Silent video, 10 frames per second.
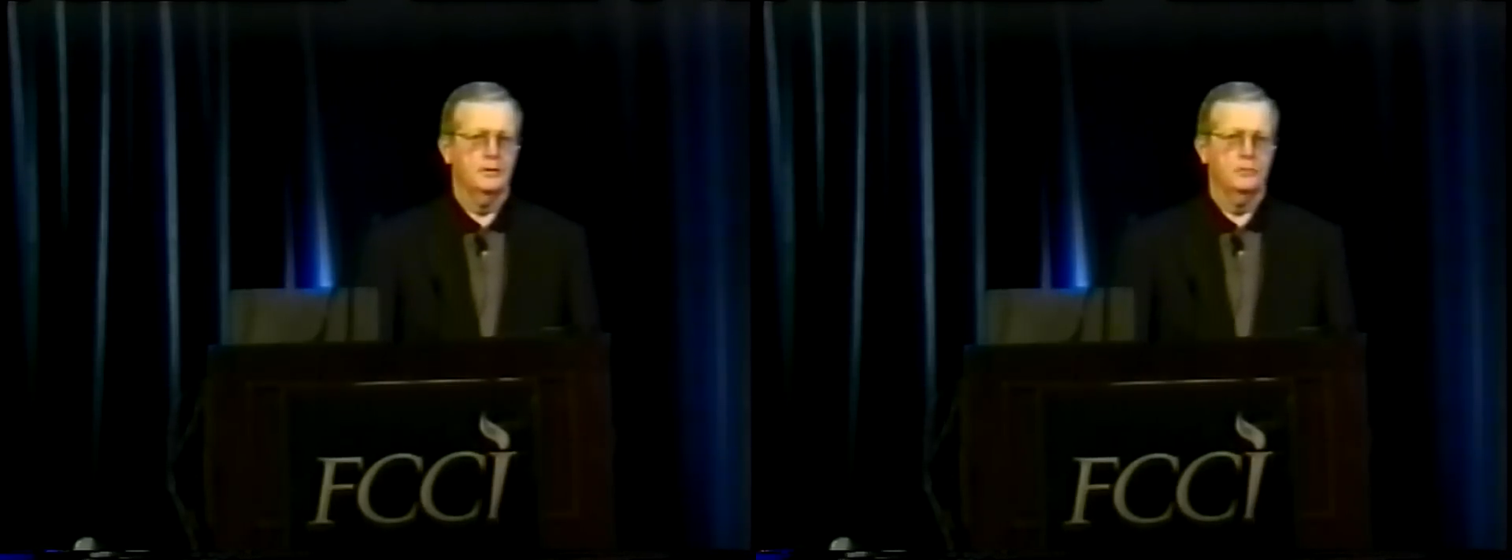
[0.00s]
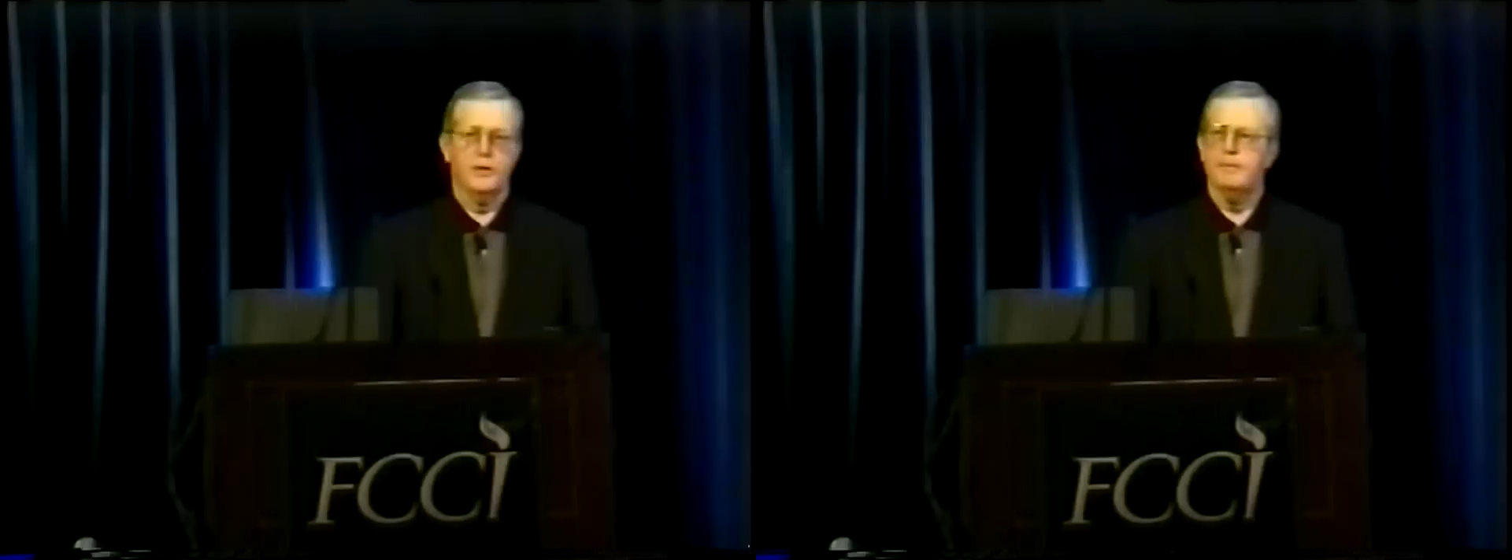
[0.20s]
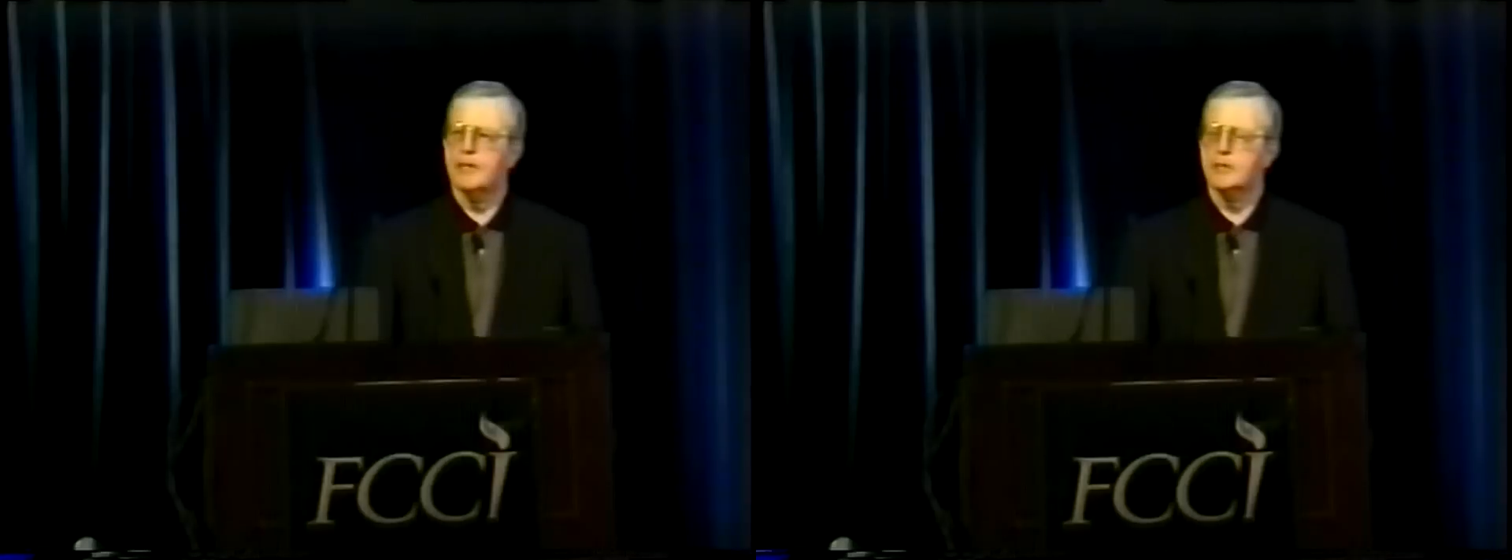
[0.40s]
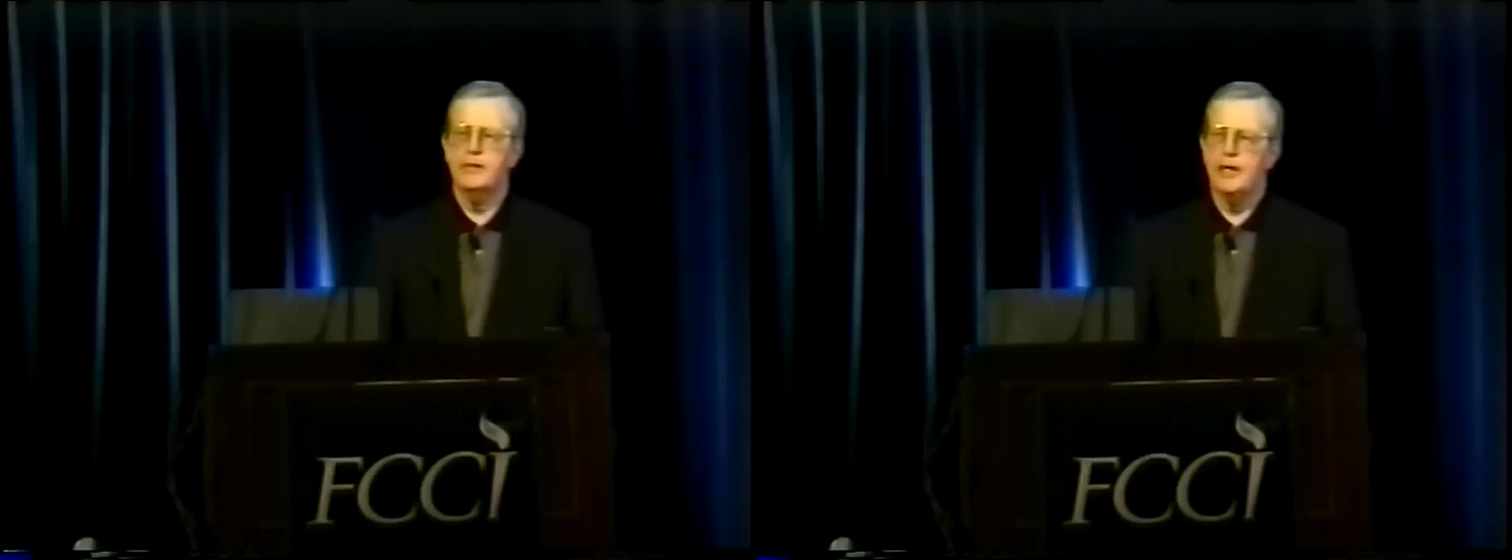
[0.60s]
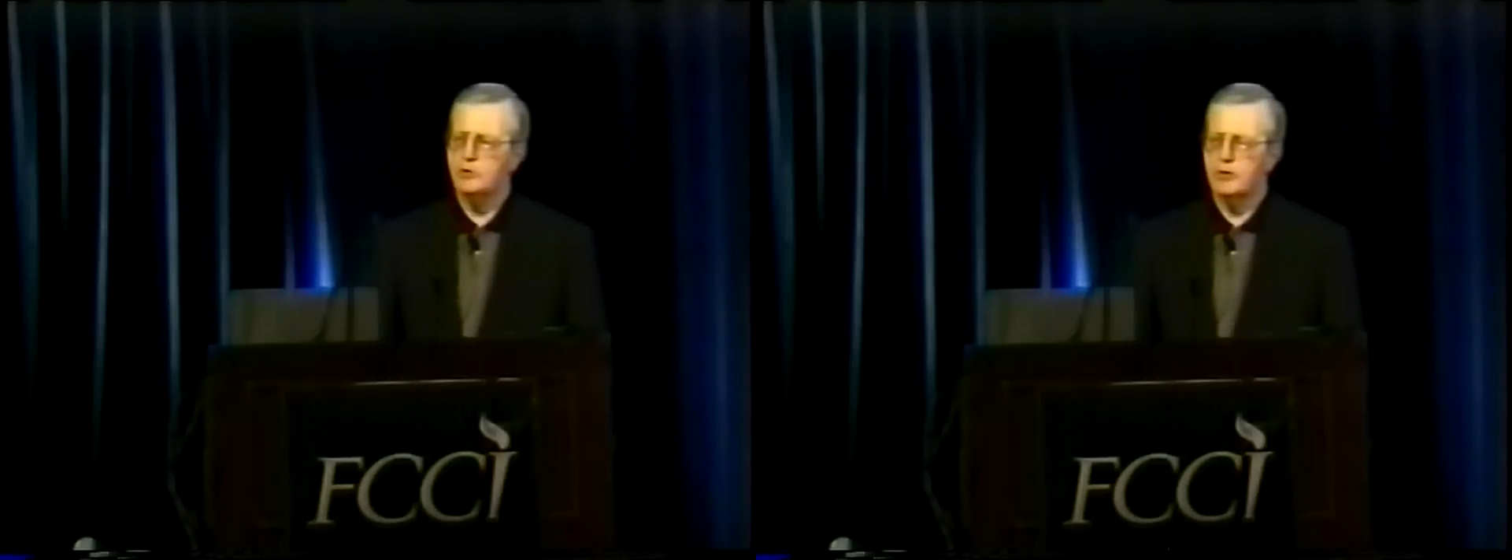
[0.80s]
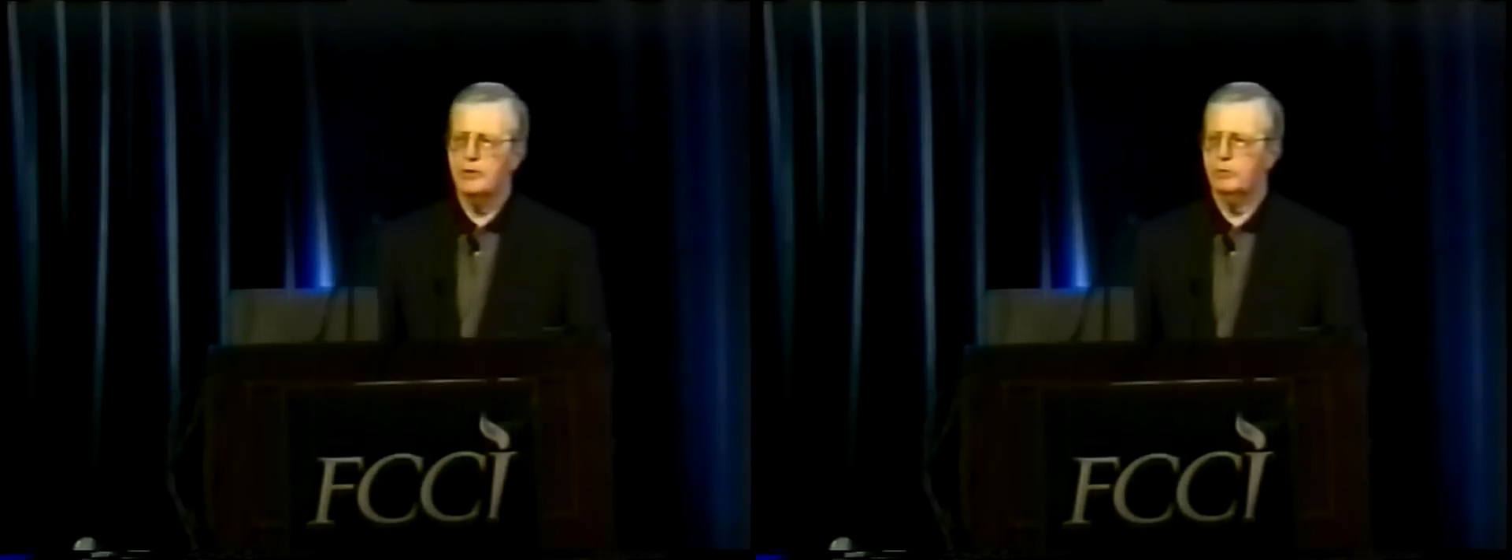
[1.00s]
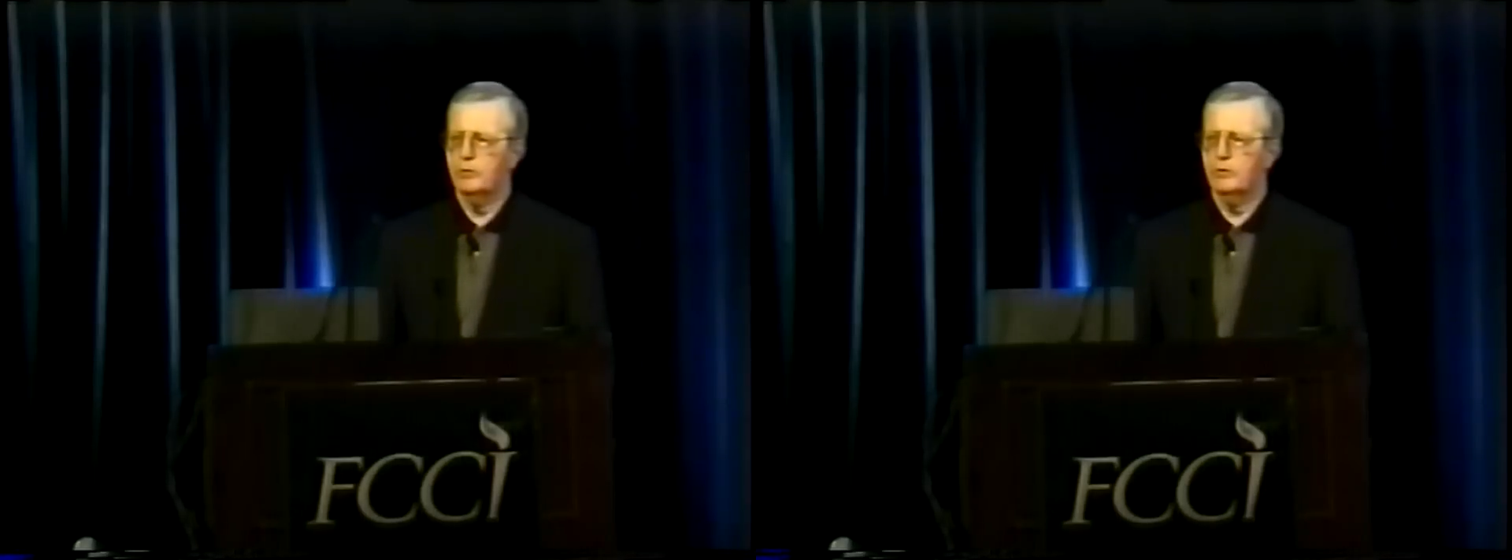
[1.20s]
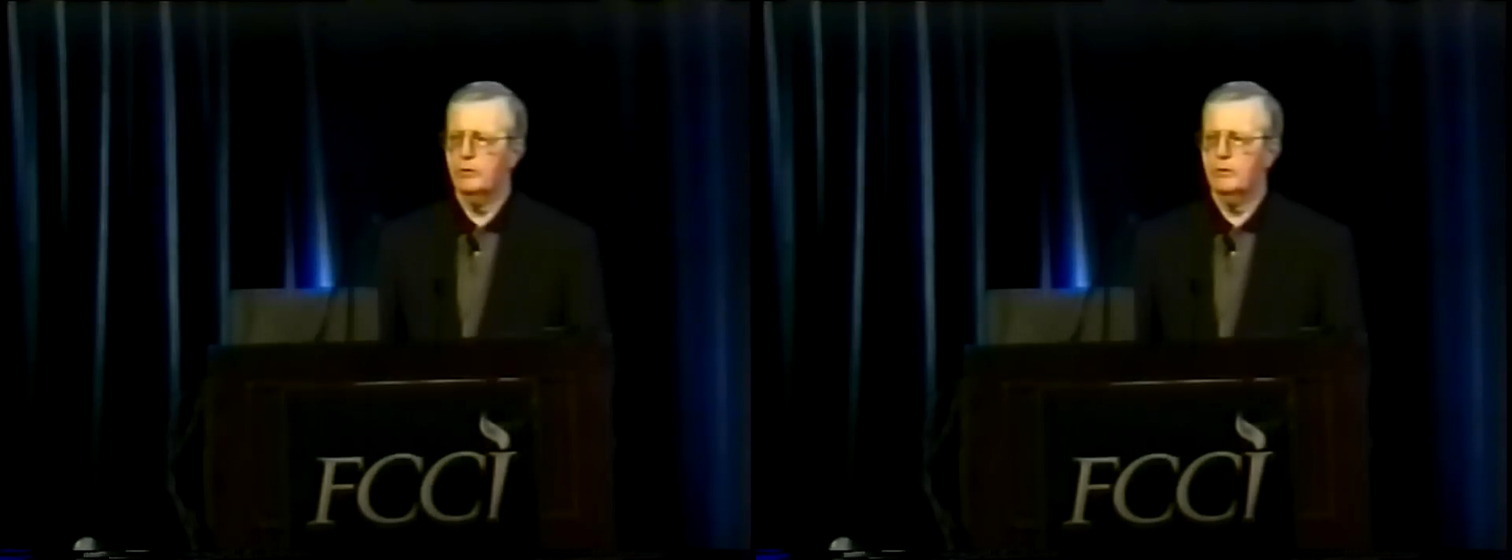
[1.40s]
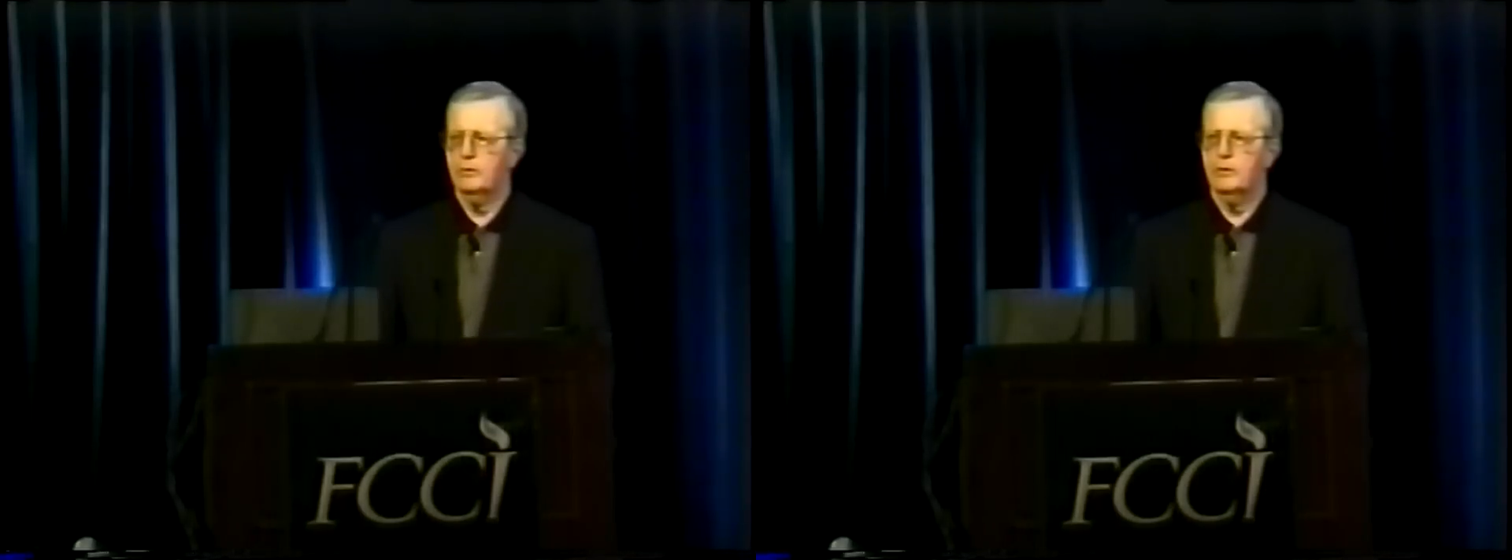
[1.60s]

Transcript: We're the best nation in the world,